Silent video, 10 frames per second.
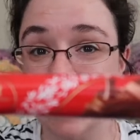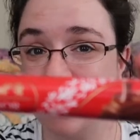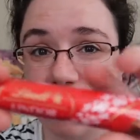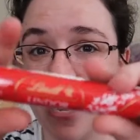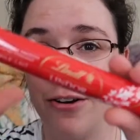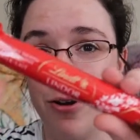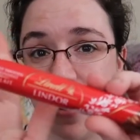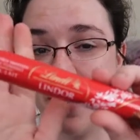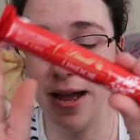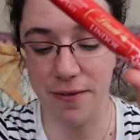which I don't know
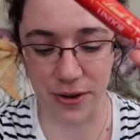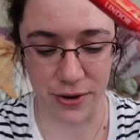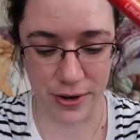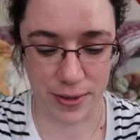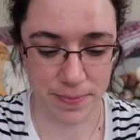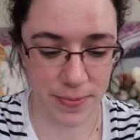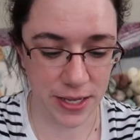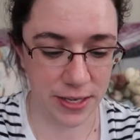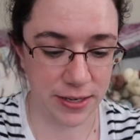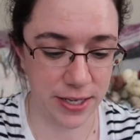how I haven't already
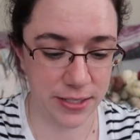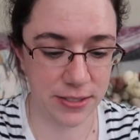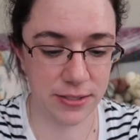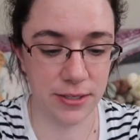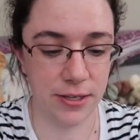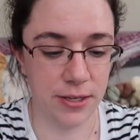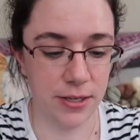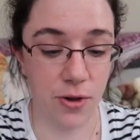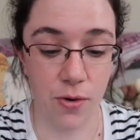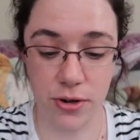eaten this
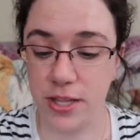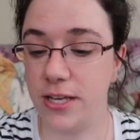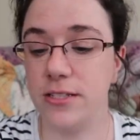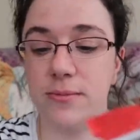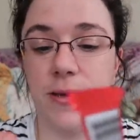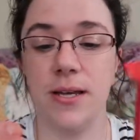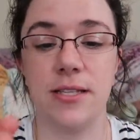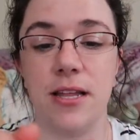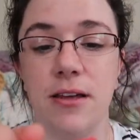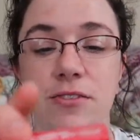or these
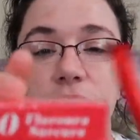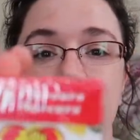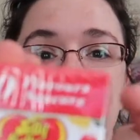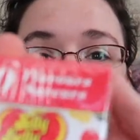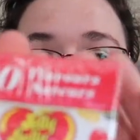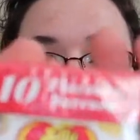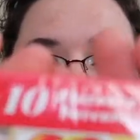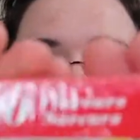because I love Jelly Bellies.